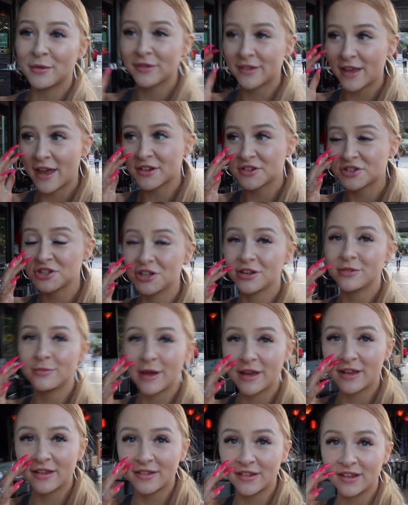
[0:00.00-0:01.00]
was actually
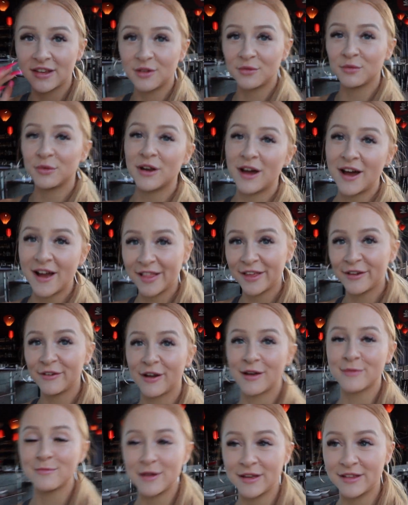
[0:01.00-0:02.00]
amazing. Would highly
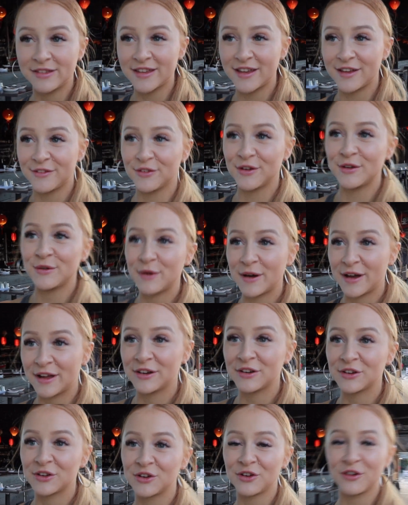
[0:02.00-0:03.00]
recommend
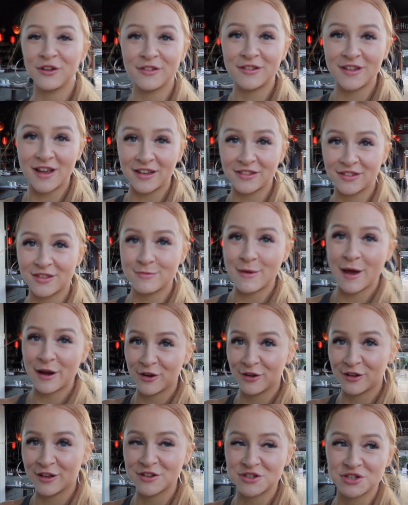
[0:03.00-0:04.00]
everyone go down to the
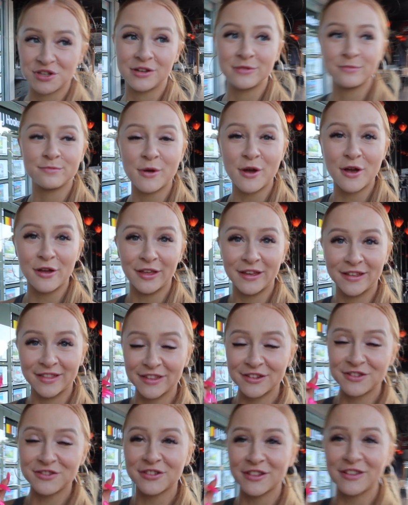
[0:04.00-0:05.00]
Macro Kitchen in Burley.
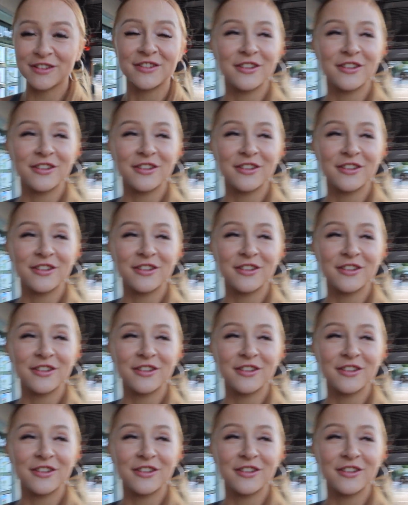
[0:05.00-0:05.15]
Literally